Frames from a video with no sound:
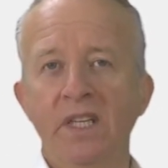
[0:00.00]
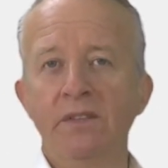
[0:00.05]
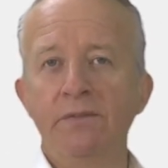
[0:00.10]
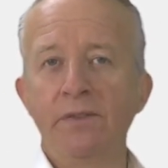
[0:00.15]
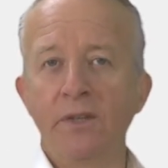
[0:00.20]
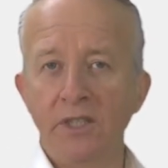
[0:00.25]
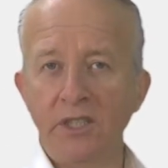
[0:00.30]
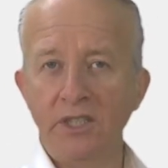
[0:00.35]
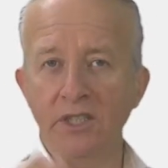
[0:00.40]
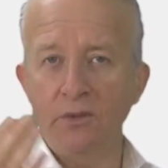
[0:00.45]

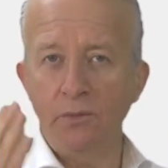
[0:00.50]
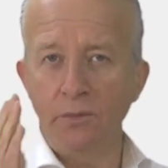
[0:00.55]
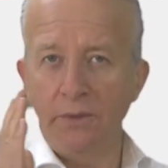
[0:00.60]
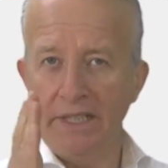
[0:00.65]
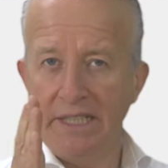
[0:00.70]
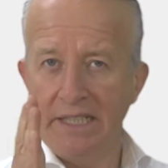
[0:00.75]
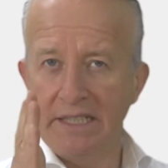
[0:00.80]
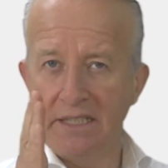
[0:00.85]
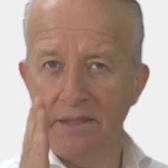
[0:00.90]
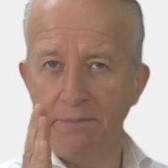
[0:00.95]
First, we
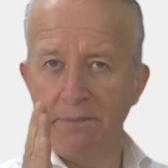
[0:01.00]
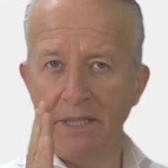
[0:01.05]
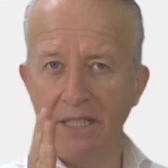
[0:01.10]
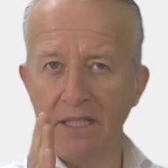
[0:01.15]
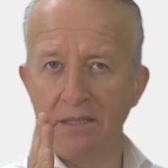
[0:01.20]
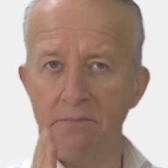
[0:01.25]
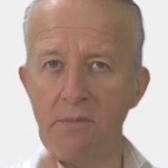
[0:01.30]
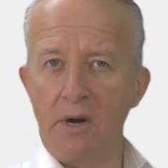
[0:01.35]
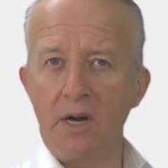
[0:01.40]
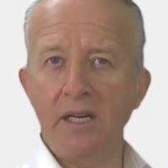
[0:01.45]
needed to
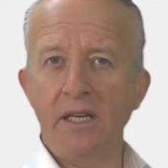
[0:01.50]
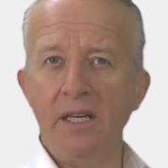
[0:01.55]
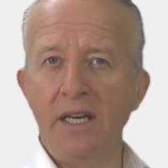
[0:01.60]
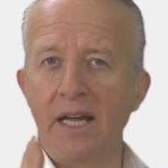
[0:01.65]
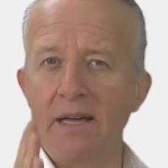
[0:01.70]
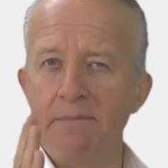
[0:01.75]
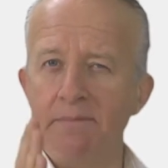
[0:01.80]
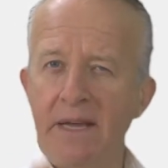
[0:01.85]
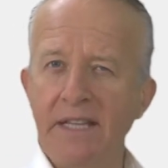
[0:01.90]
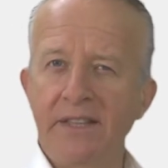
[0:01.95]
build a model
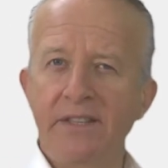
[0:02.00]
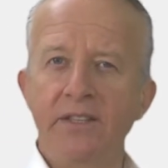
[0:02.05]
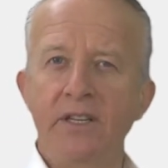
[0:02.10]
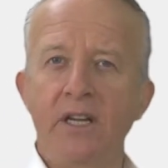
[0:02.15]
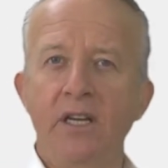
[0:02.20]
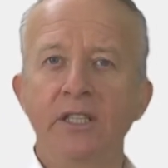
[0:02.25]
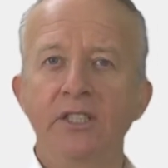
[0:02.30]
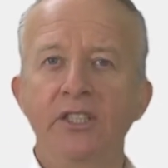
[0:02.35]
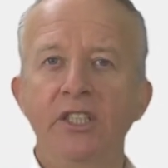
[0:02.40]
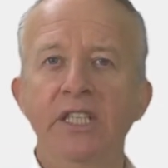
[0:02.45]
and
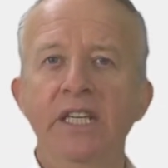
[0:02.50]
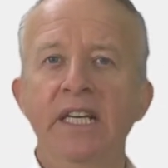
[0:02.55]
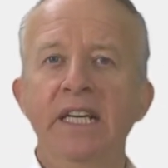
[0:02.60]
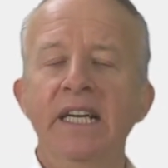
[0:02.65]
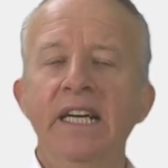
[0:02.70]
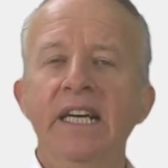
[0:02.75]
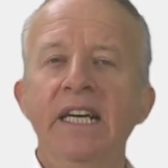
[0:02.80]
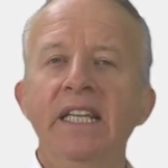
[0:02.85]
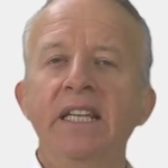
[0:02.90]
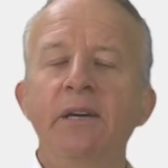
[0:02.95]
methodology
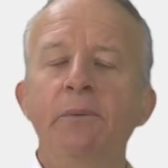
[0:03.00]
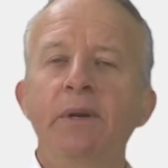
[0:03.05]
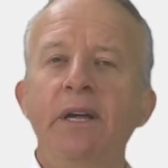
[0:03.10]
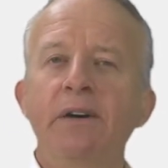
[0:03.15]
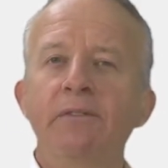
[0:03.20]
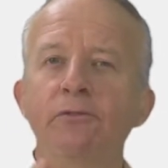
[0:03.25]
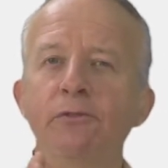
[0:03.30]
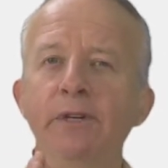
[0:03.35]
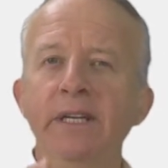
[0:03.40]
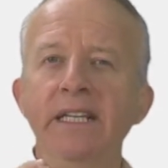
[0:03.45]
that would
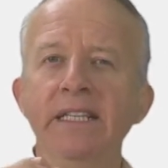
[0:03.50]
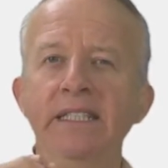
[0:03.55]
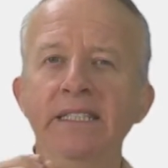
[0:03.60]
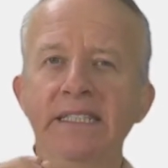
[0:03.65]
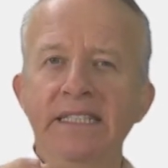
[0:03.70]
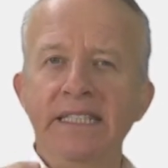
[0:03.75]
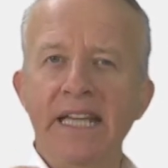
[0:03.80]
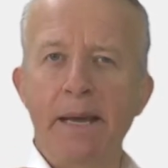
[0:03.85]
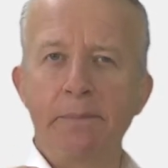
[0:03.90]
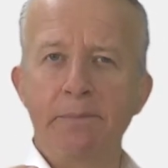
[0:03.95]
have real
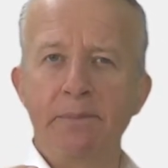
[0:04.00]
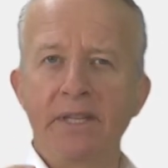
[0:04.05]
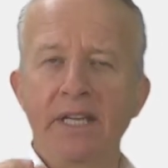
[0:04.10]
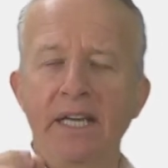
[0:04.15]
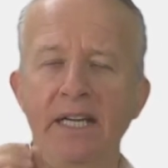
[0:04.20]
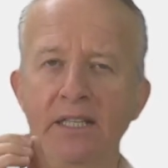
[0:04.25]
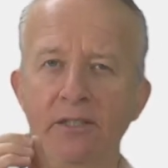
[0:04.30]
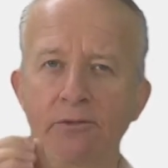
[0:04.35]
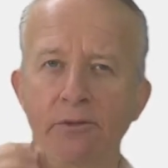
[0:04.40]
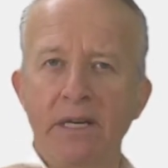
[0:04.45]
depth
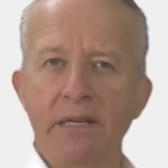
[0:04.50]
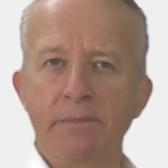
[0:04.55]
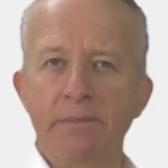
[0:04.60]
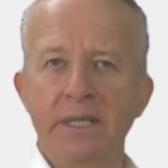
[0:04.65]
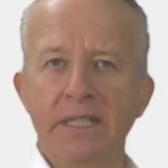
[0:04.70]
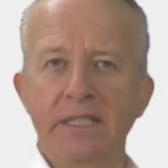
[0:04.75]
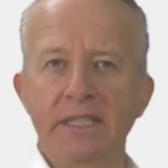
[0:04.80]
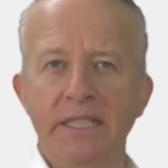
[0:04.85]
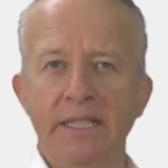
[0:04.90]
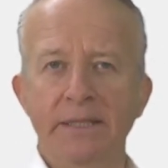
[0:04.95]
and
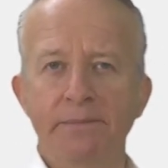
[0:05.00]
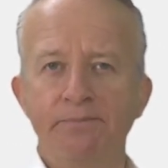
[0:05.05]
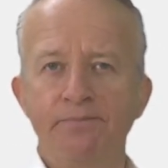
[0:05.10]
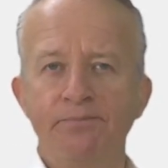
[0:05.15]
credibility.